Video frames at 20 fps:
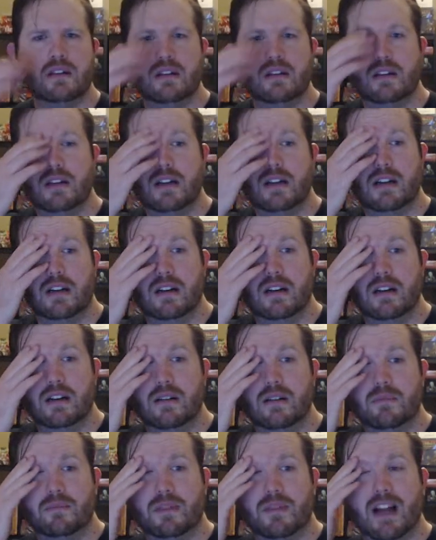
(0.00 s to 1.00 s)

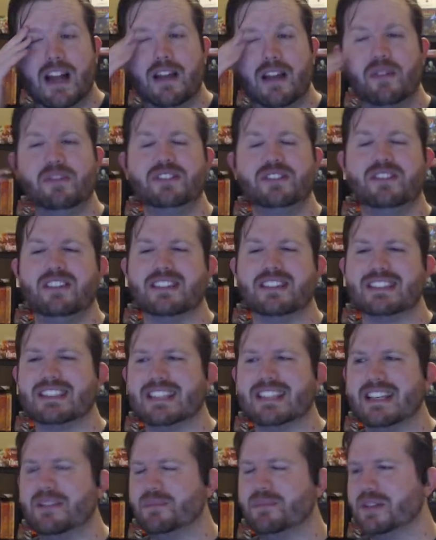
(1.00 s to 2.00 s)
I always call it
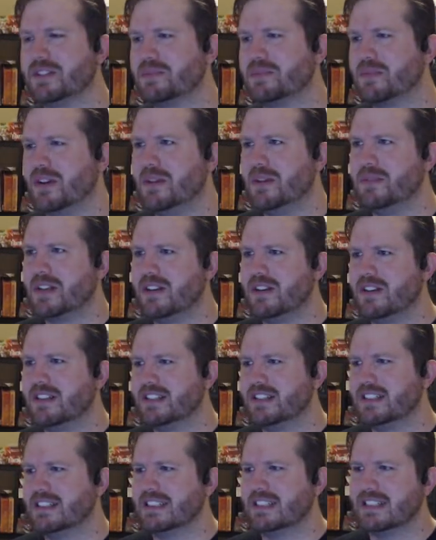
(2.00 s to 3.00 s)
sample. I should probably be
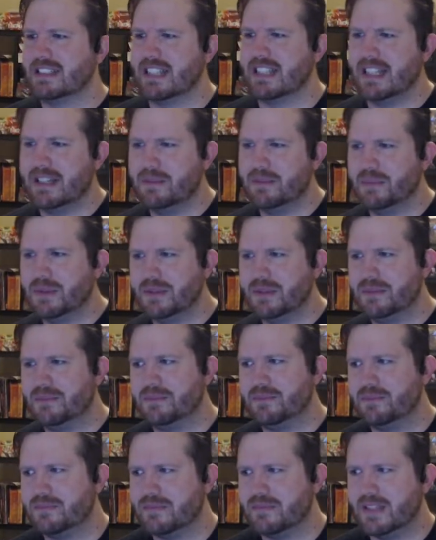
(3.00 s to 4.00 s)
calling these example.
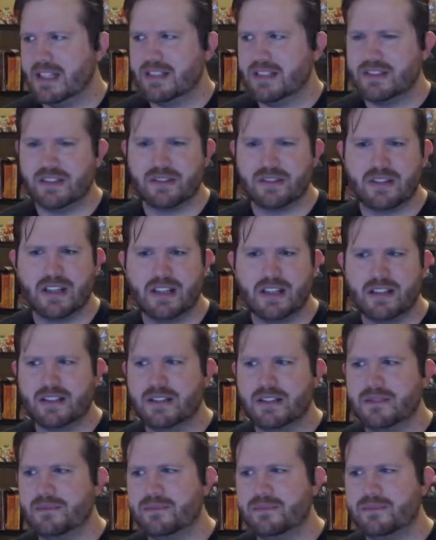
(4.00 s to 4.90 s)
That's okay though.